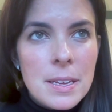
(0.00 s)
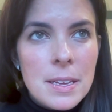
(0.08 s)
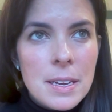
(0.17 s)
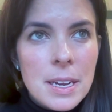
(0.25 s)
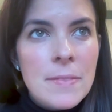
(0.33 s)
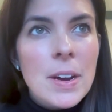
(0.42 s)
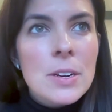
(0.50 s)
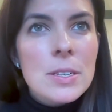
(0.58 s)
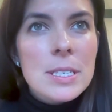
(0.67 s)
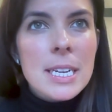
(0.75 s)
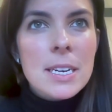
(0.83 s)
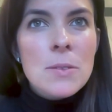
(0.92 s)
kind of
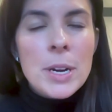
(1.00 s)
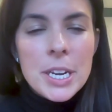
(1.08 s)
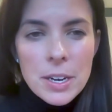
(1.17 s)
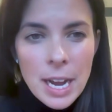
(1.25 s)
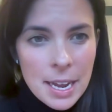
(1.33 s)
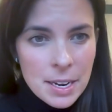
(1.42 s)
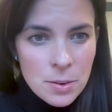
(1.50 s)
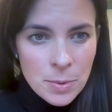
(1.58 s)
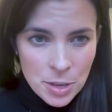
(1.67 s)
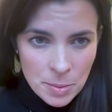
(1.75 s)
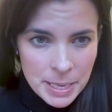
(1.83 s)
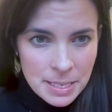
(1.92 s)
understanding where you're headed with
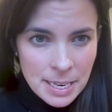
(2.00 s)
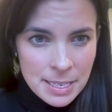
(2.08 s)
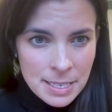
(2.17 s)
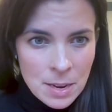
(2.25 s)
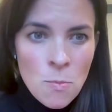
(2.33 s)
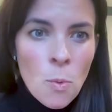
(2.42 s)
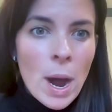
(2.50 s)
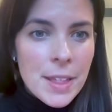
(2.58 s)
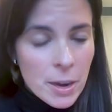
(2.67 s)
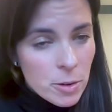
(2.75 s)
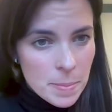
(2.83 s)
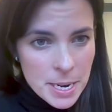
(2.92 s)
your business and why
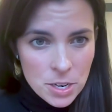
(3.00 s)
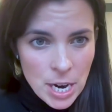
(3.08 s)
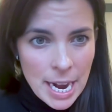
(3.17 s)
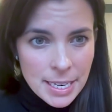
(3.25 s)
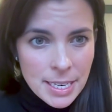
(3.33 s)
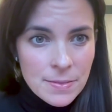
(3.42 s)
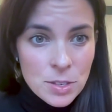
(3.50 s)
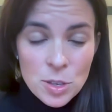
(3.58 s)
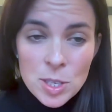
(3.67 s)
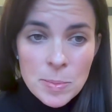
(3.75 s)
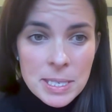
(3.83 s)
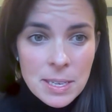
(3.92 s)
that would be attractive to
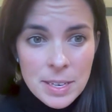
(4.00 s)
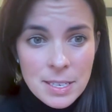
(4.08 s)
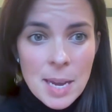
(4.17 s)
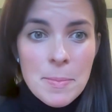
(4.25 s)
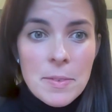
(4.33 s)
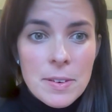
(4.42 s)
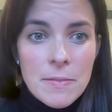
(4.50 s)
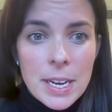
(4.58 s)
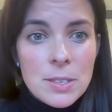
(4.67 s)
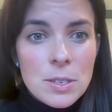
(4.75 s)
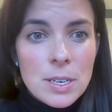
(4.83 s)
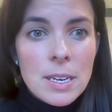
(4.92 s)
a specific type of
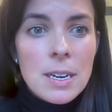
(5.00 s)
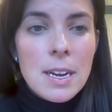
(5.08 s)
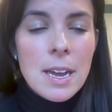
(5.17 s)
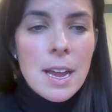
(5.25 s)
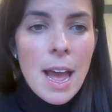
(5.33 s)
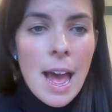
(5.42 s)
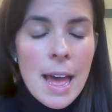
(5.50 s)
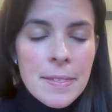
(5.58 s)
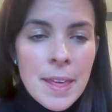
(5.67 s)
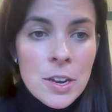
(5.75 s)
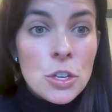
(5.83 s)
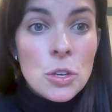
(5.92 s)
investor. And
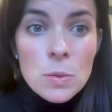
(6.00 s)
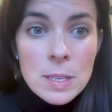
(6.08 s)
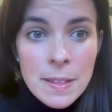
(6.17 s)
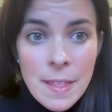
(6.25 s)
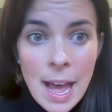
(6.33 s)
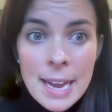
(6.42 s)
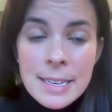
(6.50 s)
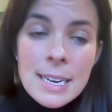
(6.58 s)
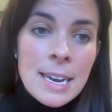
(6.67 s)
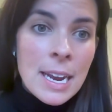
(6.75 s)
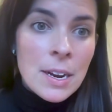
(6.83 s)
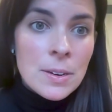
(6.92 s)
then using that to
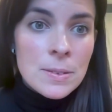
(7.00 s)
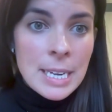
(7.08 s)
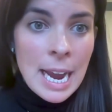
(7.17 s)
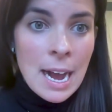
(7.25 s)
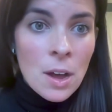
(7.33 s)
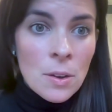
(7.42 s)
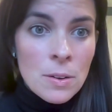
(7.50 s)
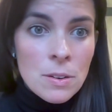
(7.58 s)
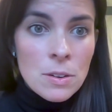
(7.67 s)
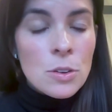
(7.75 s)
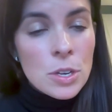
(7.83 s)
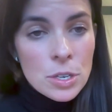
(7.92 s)
narrow down
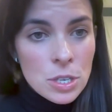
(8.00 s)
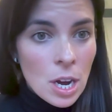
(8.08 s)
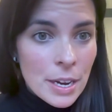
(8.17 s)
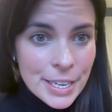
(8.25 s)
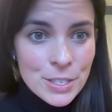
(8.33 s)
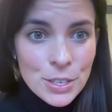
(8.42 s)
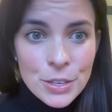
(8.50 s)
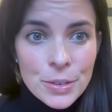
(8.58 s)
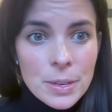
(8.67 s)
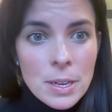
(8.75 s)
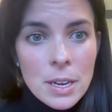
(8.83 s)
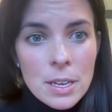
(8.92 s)
who you're talking to.
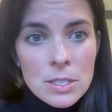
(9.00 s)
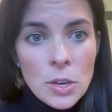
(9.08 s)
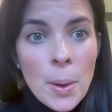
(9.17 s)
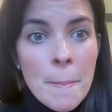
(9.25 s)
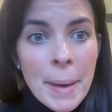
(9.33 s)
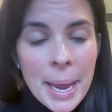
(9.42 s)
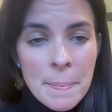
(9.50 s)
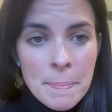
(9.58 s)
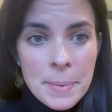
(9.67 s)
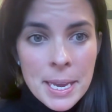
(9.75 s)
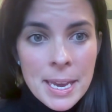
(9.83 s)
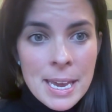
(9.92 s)
So it might
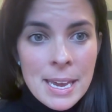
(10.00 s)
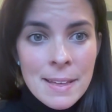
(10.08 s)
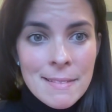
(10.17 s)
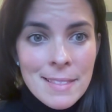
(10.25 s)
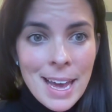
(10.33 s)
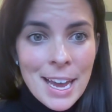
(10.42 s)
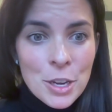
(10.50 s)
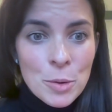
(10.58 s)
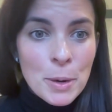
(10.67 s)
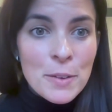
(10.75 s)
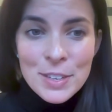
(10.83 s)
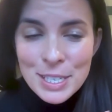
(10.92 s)
be that you're
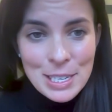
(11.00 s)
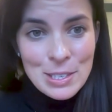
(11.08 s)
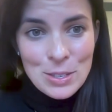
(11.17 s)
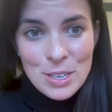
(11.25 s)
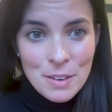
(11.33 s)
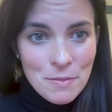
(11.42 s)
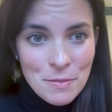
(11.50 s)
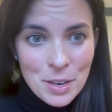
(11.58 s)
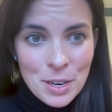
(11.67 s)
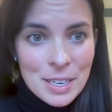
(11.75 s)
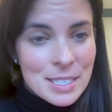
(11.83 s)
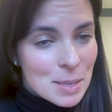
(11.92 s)
perfectly suited
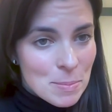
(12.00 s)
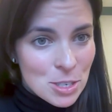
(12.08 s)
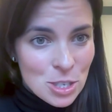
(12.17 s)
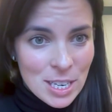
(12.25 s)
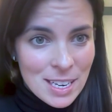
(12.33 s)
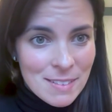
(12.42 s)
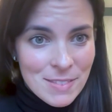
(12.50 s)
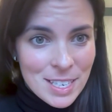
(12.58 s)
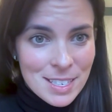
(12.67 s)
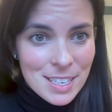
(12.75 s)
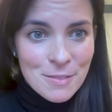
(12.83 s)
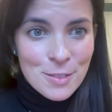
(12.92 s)
for a CPG
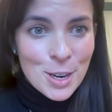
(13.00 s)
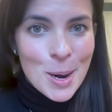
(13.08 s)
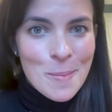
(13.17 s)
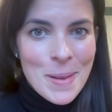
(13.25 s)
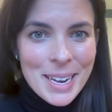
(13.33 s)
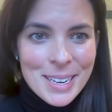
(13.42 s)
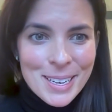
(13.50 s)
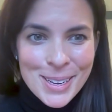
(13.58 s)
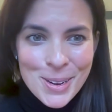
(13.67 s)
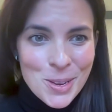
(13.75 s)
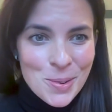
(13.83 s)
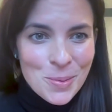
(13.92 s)
VC firm and
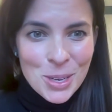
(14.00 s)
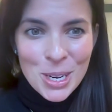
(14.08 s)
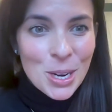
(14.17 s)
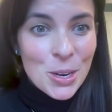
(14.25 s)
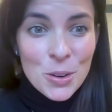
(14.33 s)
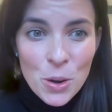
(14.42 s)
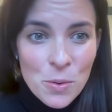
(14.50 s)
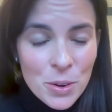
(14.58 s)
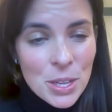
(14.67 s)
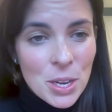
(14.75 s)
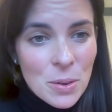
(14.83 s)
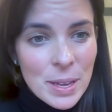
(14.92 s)
you're going to grow
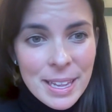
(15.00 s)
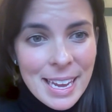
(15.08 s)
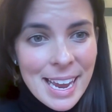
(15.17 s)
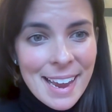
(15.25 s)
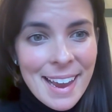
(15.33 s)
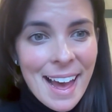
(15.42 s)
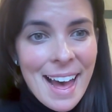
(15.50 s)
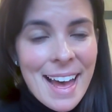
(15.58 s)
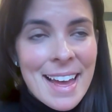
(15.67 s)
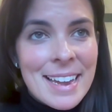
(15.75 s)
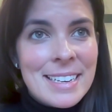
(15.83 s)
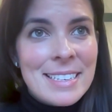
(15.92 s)
really quickly
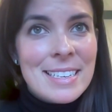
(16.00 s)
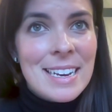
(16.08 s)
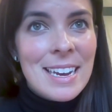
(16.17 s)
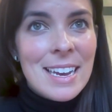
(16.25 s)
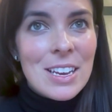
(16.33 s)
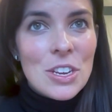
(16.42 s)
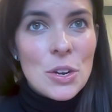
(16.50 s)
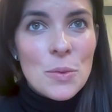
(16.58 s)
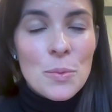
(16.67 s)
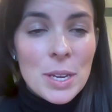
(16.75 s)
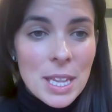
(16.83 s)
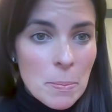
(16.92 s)
and
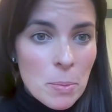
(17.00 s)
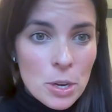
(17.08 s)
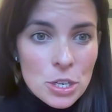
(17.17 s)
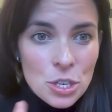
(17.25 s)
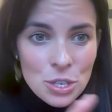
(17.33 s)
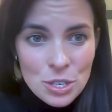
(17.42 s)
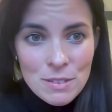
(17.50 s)
really push